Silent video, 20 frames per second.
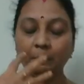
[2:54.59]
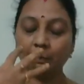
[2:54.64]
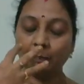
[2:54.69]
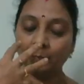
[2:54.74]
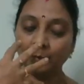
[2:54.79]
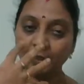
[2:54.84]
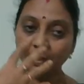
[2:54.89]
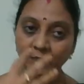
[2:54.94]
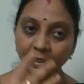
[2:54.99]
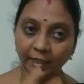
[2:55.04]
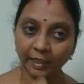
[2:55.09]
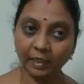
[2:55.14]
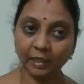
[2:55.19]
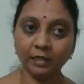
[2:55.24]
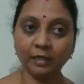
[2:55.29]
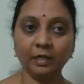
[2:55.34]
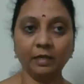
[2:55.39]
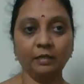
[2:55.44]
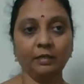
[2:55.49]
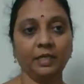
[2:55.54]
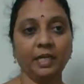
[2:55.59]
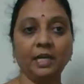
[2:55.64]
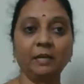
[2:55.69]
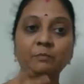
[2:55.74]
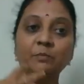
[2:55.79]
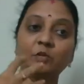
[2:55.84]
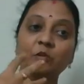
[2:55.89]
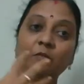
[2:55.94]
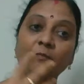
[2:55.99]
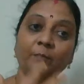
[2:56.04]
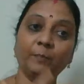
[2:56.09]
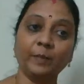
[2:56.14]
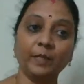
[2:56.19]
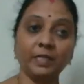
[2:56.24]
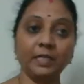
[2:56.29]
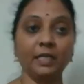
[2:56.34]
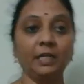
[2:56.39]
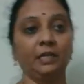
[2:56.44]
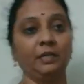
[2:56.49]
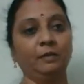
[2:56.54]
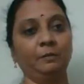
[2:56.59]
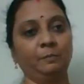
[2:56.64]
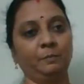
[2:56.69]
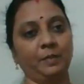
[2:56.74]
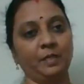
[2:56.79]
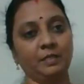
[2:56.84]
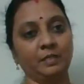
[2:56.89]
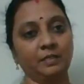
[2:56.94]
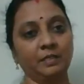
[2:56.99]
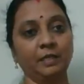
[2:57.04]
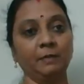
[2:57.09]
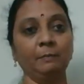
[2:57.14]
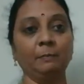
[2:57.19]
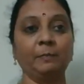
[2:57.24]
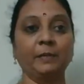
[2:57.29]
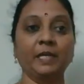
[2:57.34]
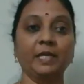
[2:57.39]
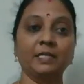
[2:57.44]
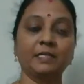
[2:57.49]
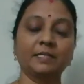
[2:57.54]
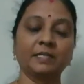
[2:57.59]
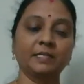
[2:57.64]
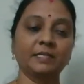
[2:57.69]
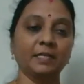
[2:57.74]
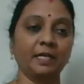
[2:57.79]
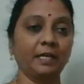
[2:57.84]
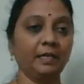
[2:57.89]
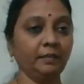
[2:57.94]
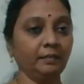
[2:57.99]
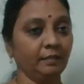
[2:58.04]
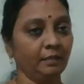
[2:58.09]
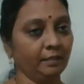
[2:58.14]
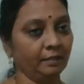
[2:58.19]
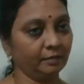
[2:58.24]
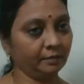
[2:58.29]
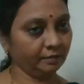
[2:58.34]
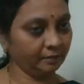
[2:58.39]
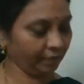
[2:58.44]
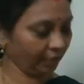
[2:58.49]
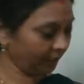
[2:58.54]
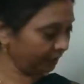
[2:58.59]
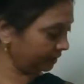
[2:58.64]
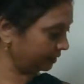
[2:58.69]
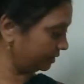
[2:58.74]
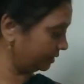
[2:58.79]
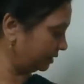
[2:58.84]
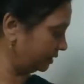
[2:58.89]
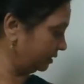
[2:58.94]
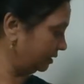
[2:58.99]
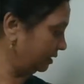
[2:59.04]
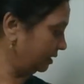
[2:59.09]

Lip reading: particular names of particular person, places, and things.